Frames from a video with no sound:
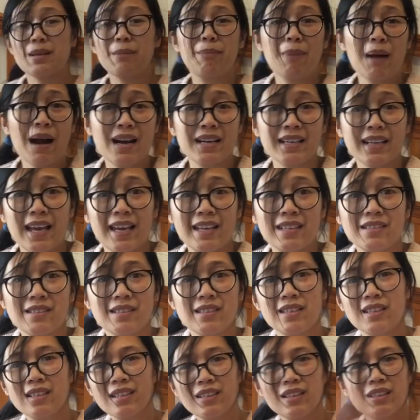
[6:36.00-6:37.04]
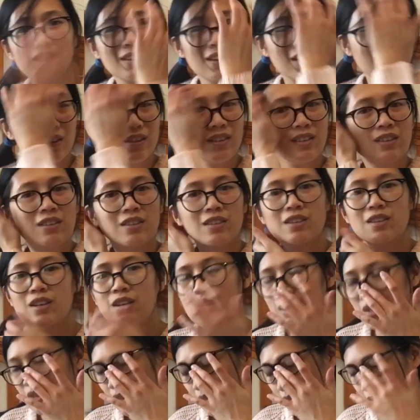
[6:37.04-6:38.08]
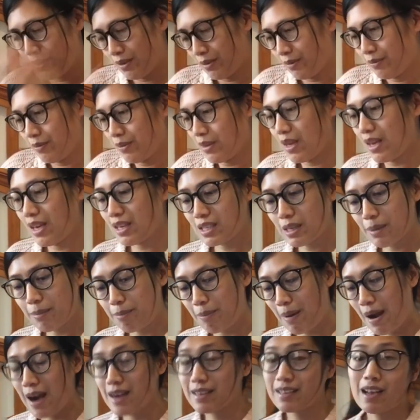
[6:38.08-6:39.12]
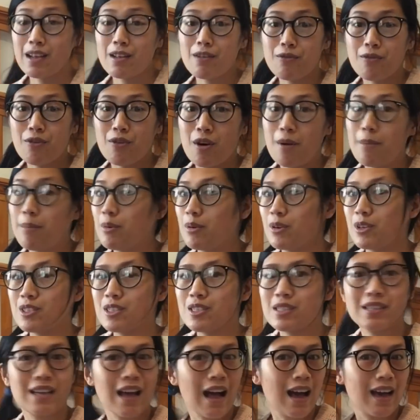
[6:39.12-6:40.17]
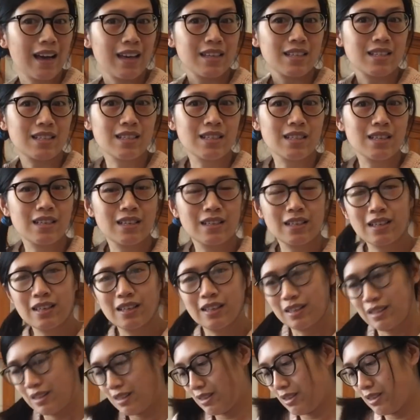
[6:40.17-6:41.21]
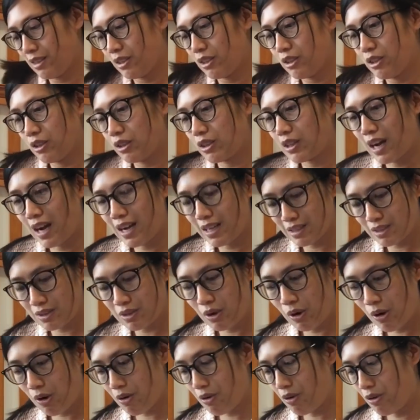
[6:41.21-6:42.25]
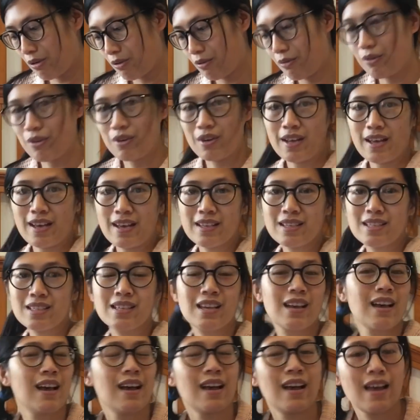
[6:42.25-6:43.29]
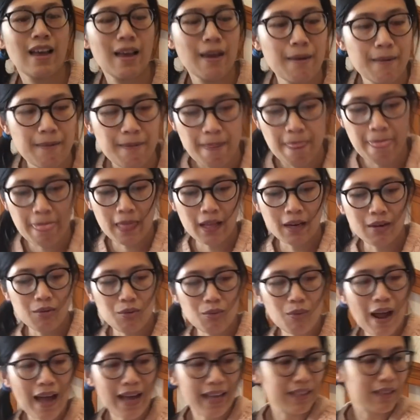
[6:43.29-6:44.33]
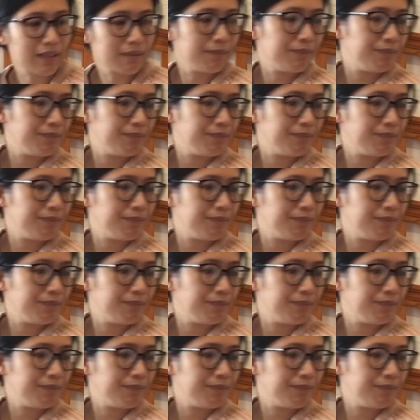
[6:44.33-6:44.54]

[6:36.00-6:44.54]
a bargain, you know. It's a bargain for a boots, guys. Can't go wrong for this. Right,